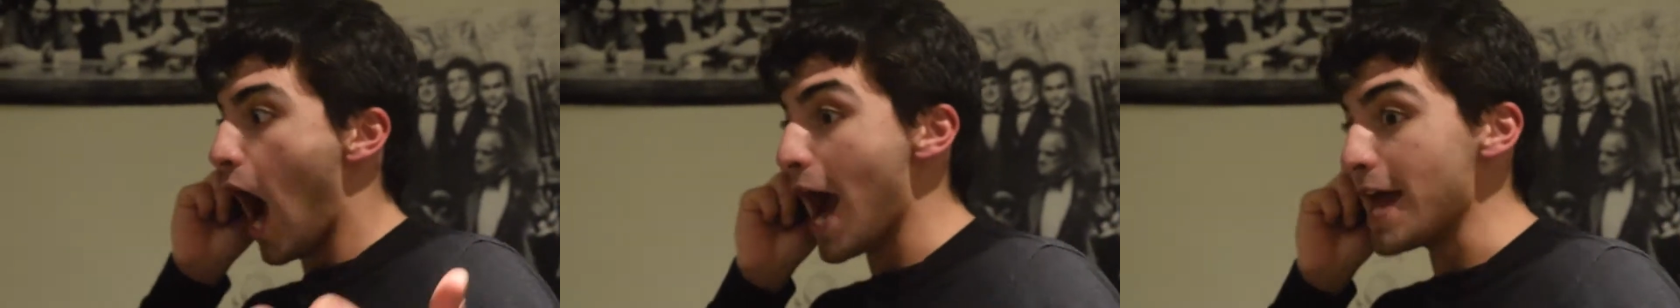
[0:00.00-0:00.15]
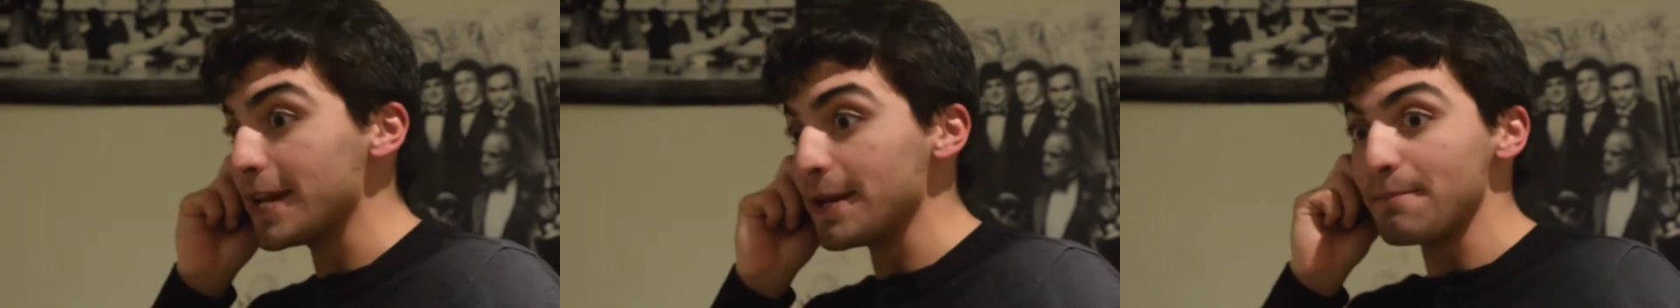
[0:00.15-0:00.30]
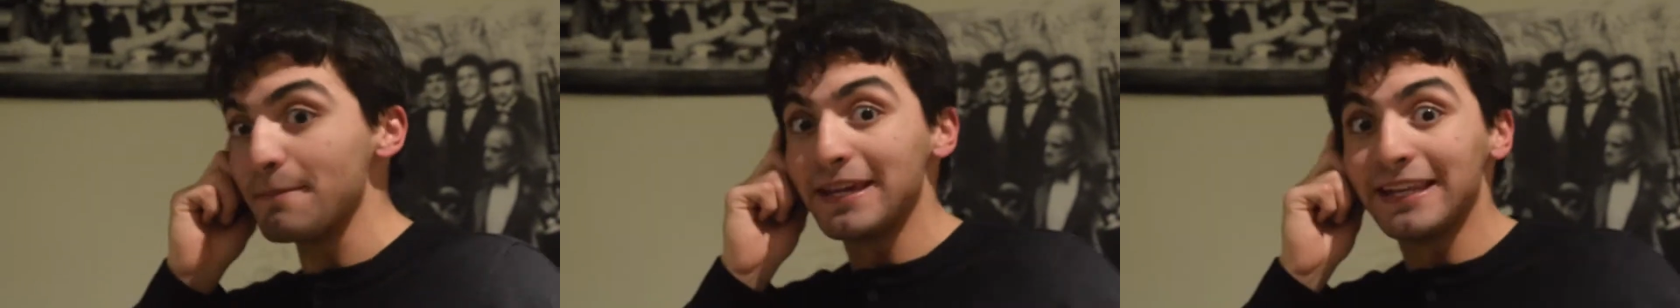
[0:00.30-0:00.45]
I
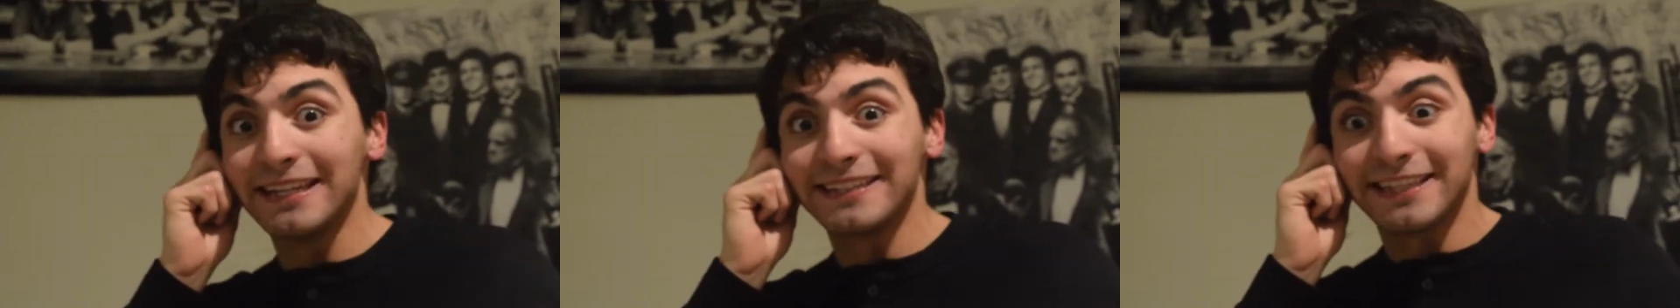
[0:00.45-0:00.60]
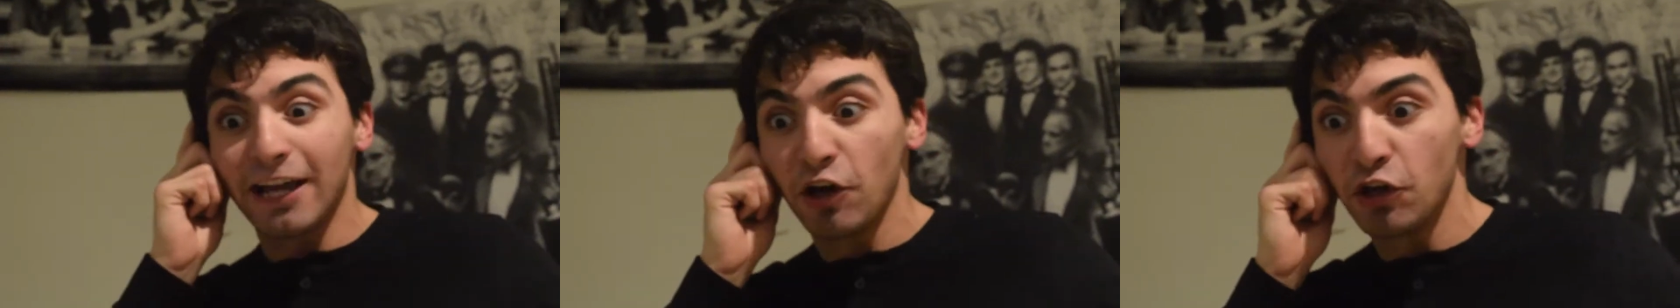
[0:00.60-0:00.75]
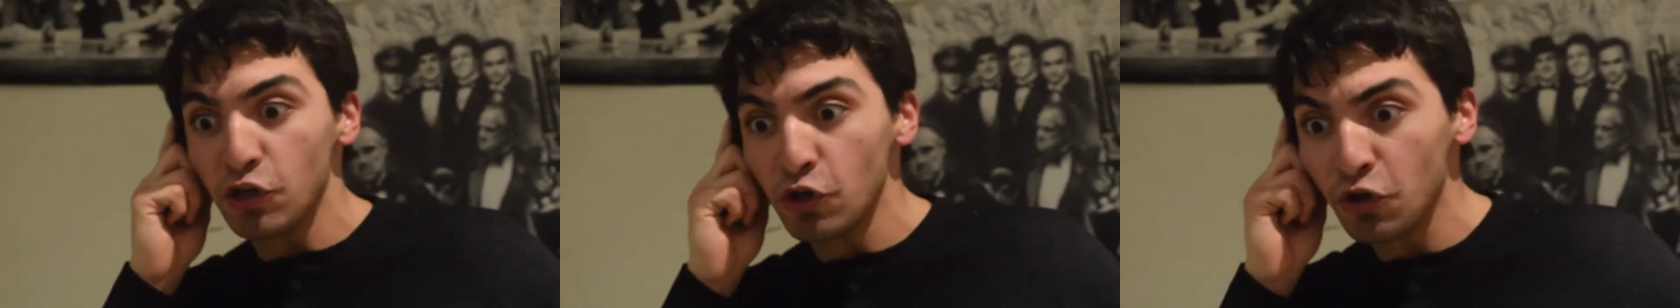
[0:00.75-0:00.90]
didn't mean to
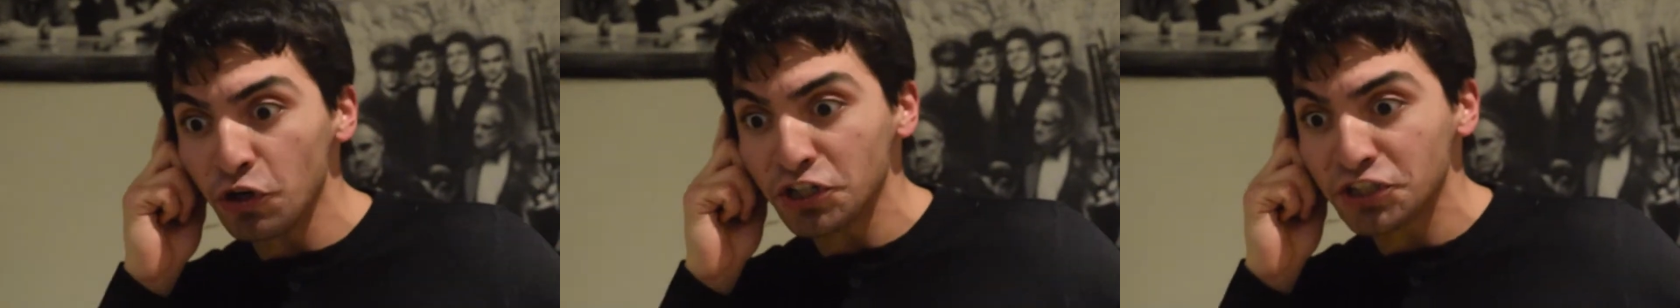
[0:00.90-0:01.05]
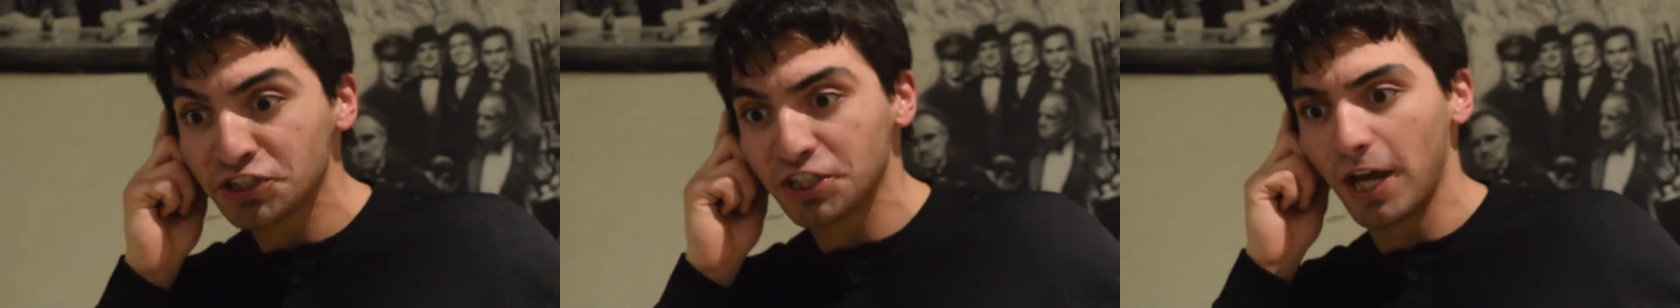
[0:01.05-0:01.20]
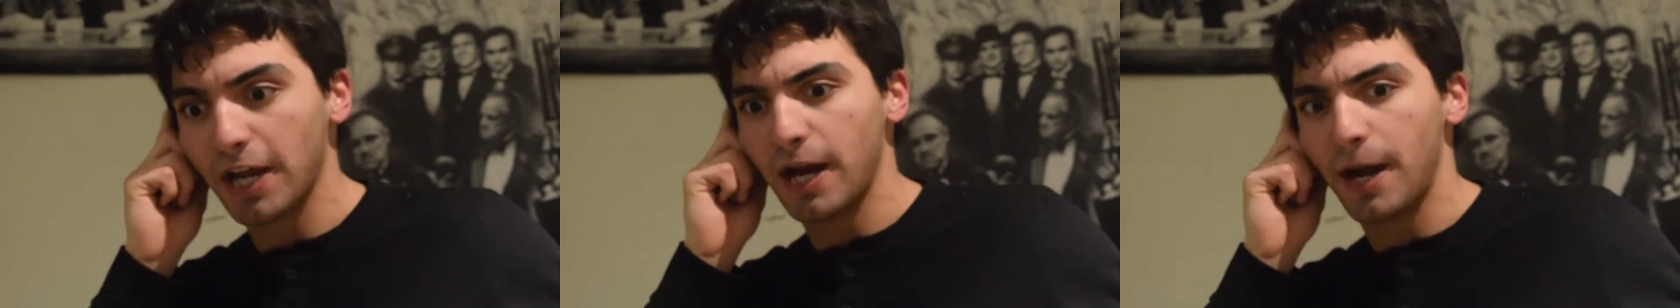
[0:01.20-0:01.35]
tell you to
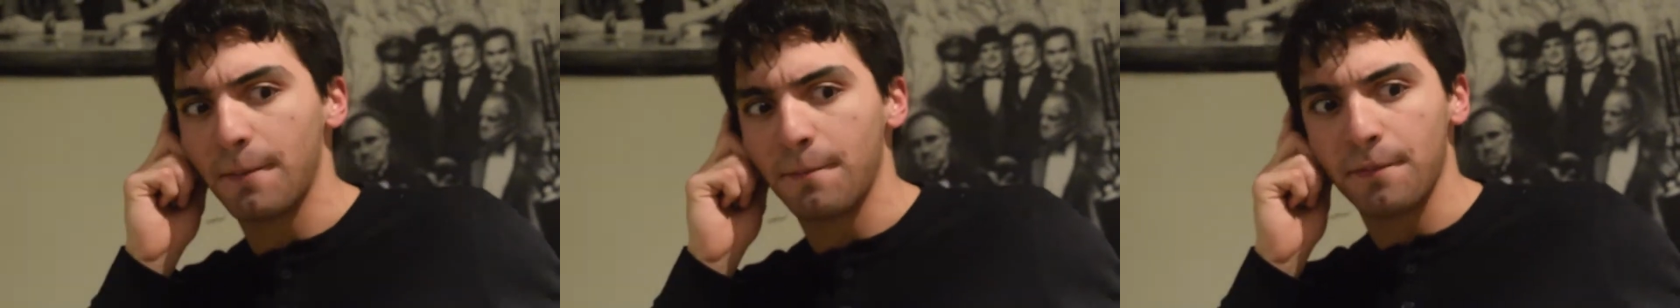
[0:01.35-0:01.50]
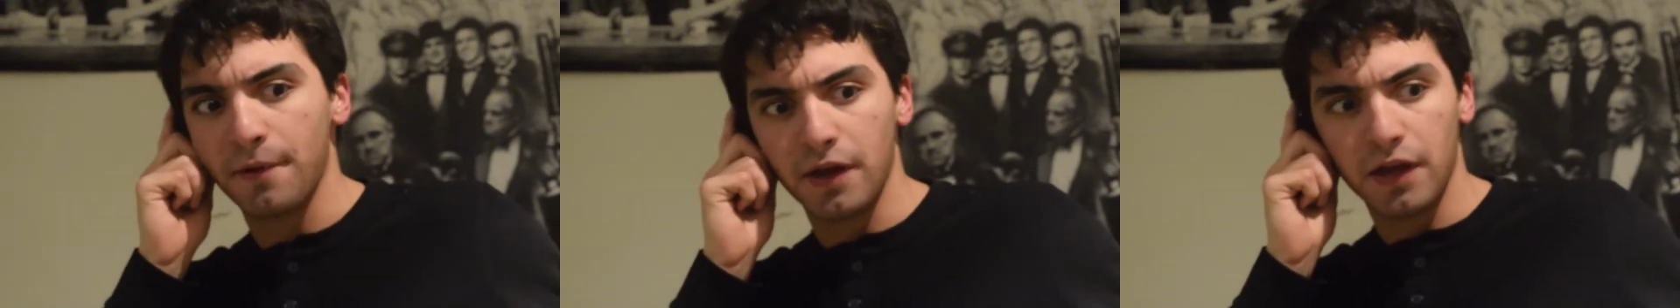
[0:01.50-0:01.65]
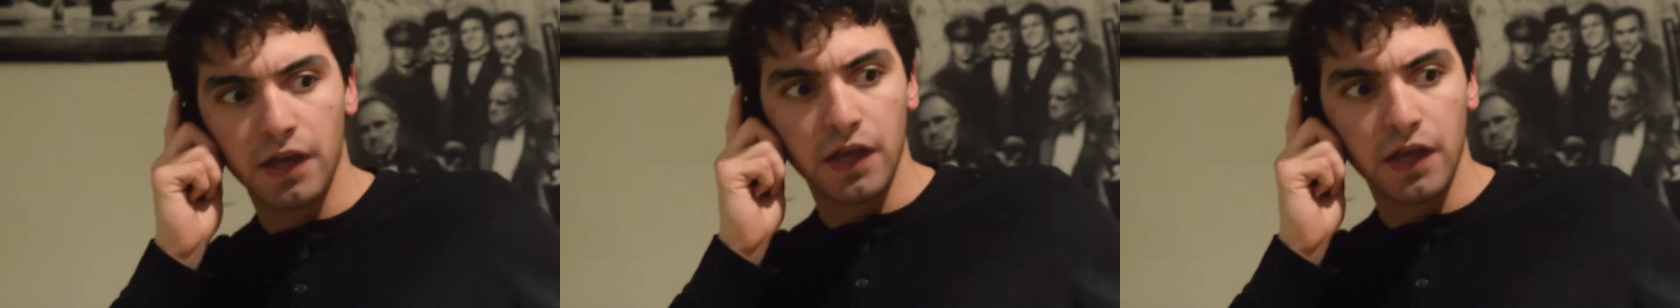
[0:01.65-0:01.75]
shut up.